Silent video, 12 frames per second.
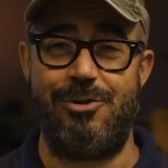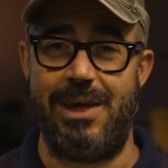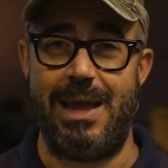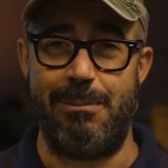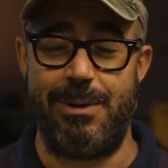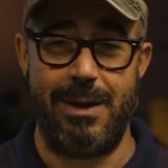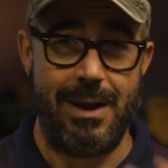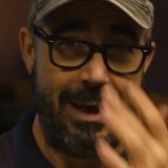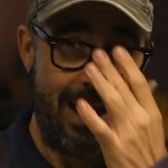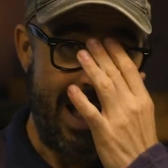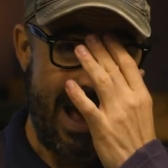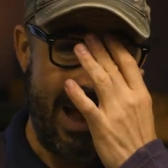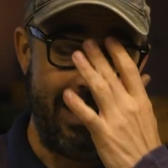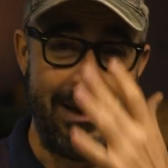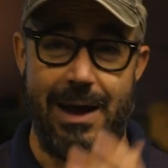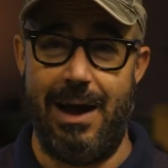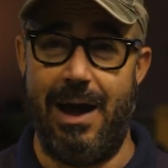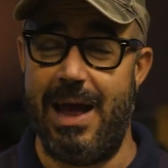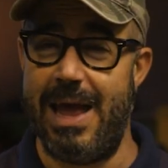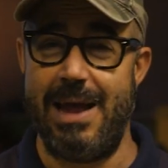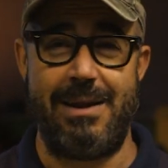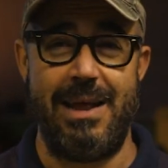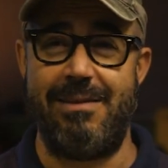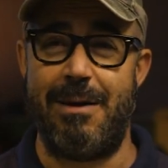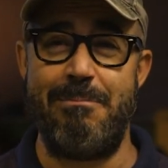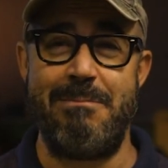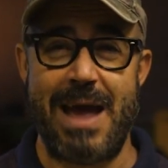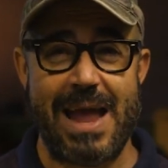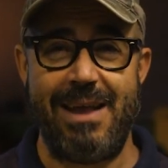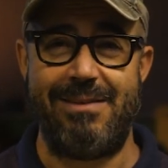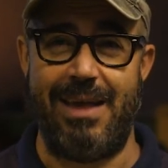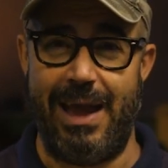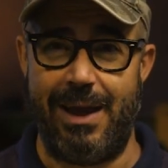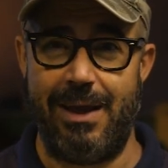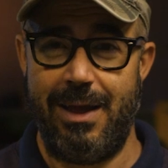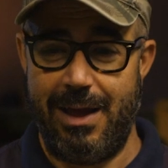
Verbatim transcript: cheap, and uh, it is amazing.